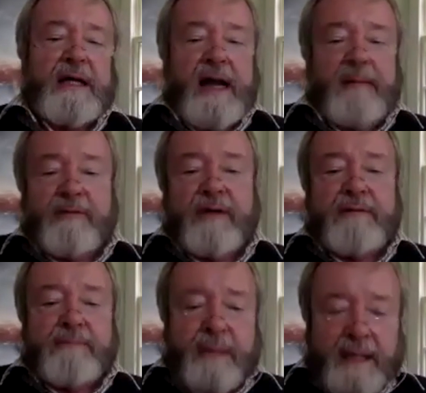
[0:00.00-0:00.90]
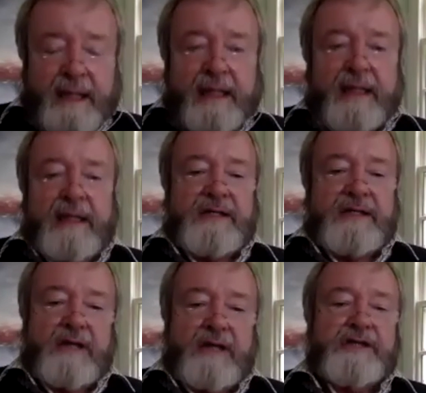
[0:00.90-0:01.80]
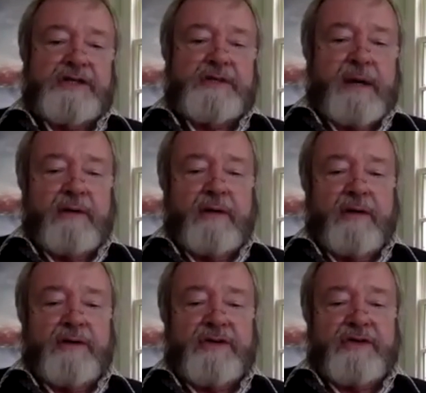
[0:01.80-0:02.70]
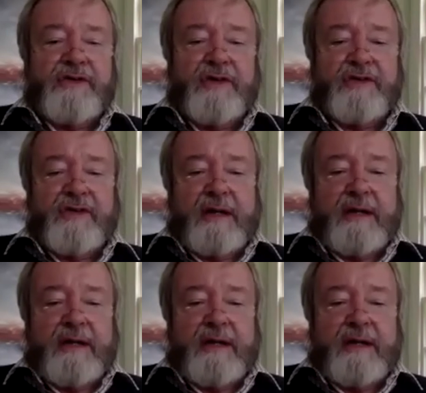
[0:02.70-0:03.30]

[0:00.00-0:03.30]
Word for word: I'm afraid many discussions about consciousness